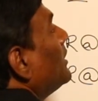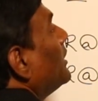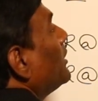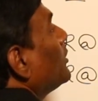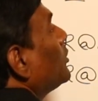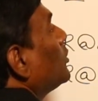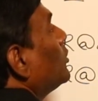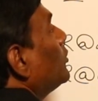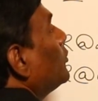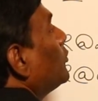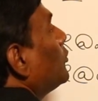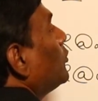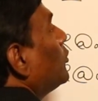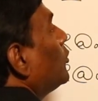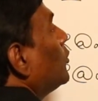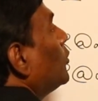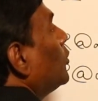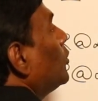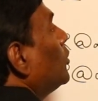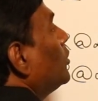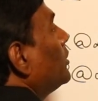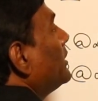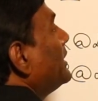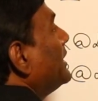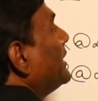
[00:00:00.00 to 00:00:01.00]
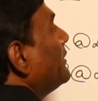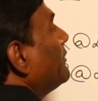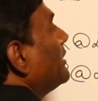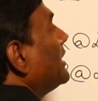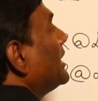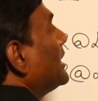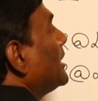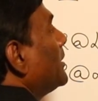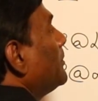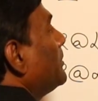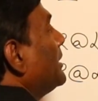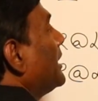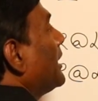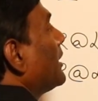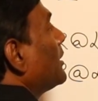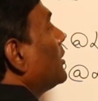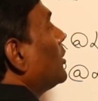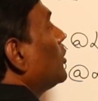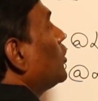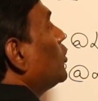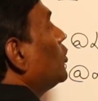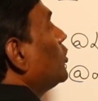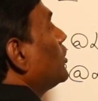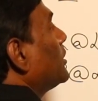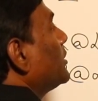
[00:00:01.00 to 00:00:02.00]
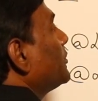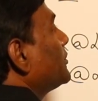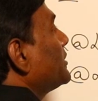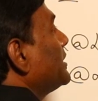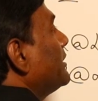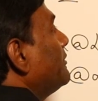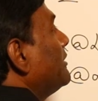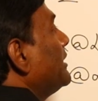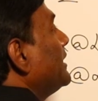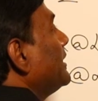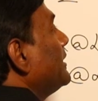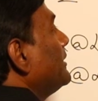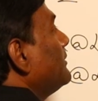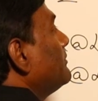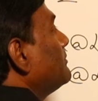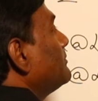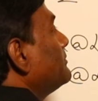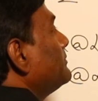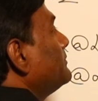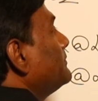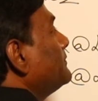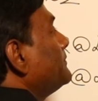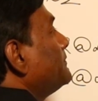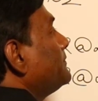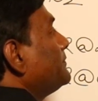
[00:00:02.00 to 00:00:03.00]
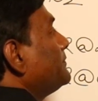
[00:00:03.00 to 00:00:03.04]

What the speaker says: like, you know, 4 divided by under root of 17.